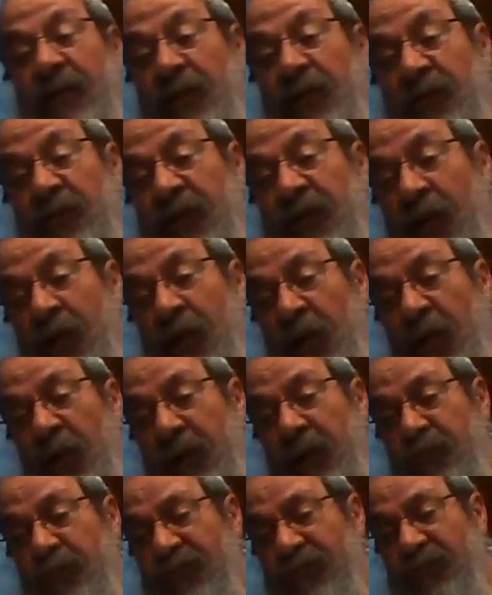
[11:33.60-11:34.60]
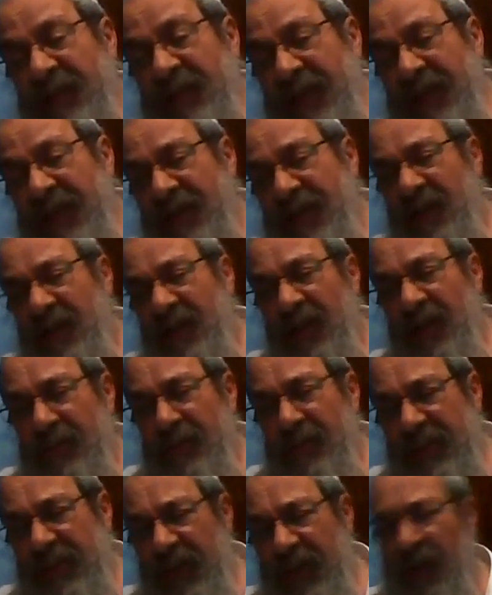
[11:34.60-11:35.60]
they presented
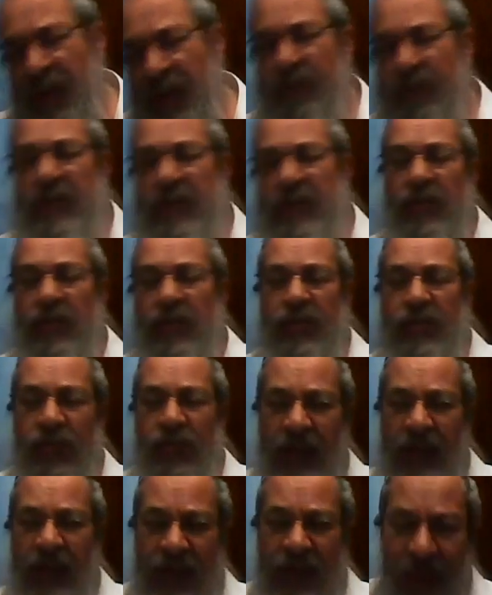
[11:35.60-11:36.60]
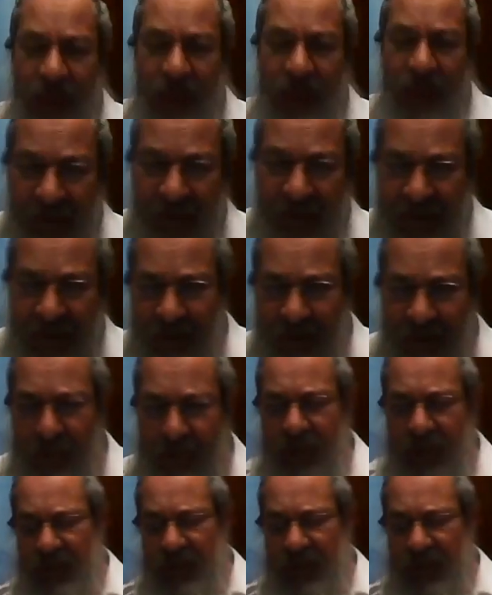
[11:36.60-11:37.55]
themselves so that the Alter Rebbe, his